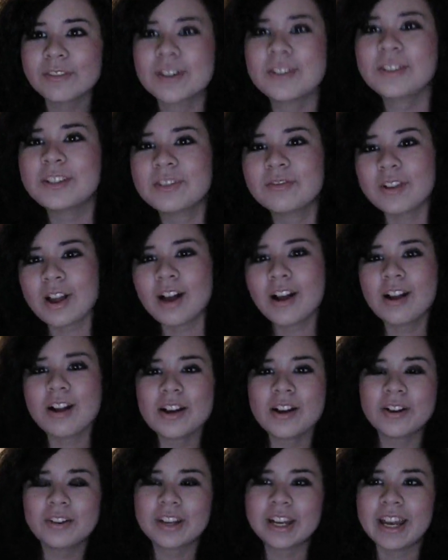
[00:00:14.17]
First of
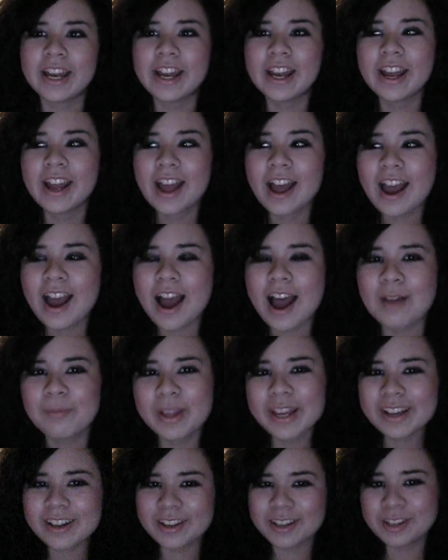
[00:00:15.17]
all, okay, I'm
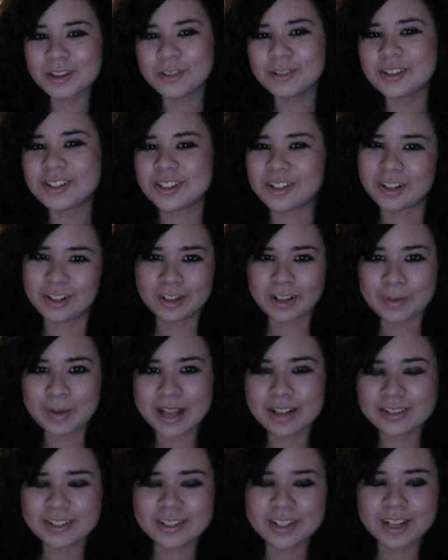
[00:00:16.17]
like a huge nerd
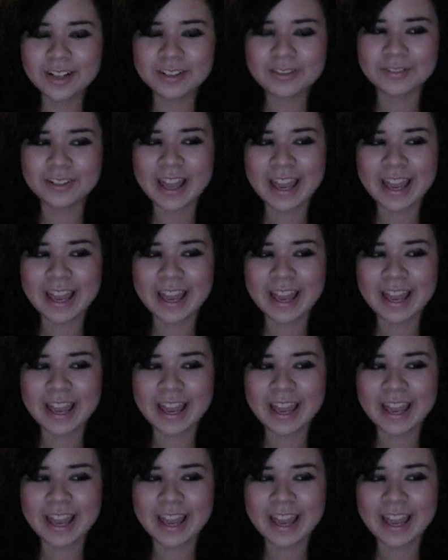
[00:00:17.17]
about stuff.